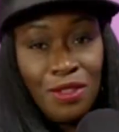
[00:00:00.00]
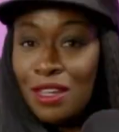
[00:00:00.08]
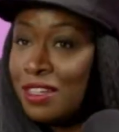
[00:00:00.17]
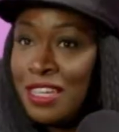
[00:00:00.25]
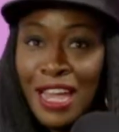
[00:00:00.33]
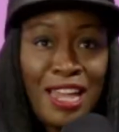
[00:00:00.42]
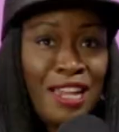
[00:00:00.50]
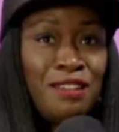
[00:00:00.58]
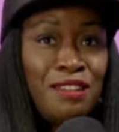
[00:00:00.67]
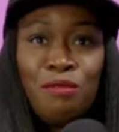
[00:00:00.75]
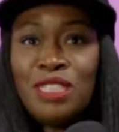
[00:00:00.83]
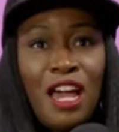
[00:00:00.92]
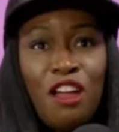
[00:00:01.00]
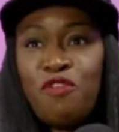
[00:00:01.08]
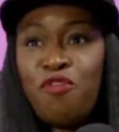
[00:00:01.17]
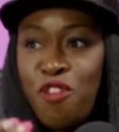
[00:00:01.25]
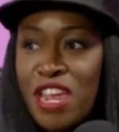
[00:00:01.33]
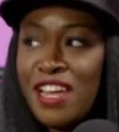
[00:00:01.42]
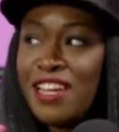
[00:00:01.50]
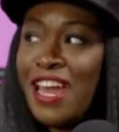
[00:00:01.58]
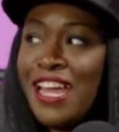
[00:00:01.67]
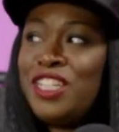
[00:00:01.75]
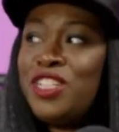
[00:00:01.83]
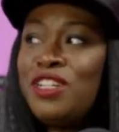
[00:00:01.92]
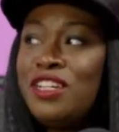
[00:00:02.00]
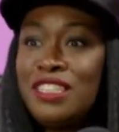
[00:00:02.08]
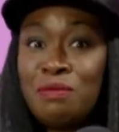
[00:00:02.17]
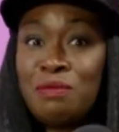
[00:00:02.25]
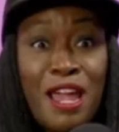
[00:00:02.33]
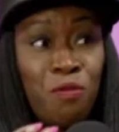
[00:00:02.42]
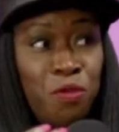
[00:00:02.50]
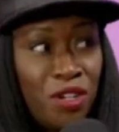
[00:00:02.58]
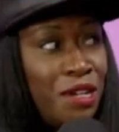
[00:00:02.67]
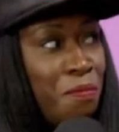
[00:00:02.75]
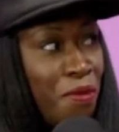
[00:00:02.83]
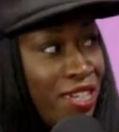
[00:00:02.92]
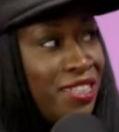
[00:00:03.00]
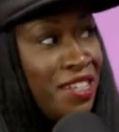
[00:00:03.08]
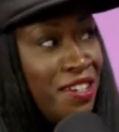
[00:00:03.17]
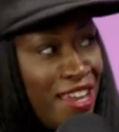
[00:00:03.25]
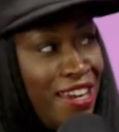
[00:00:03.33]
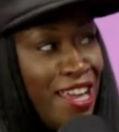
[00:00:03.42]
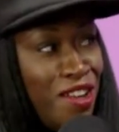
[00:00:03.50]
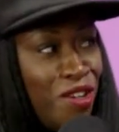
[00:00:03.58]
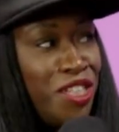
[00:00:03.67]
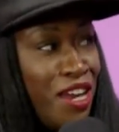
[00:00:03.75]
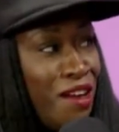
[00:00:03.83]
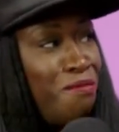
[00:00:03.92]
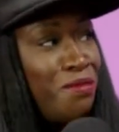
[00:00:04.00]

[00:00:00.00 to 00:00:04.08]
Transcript: Yeah, there was like 3 occasions, but it was in Brixton that they got jumped.